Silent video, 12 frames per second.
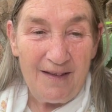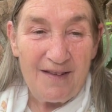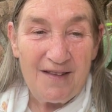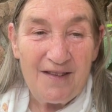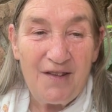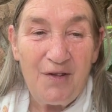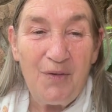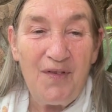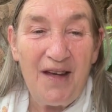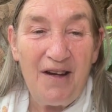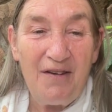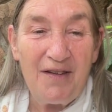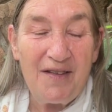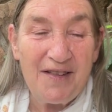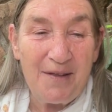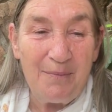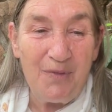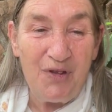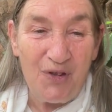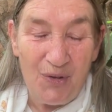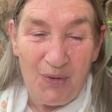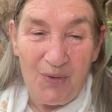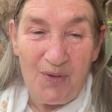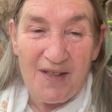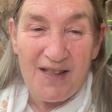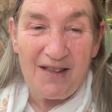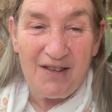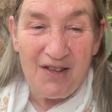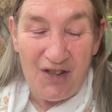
So there are some do's and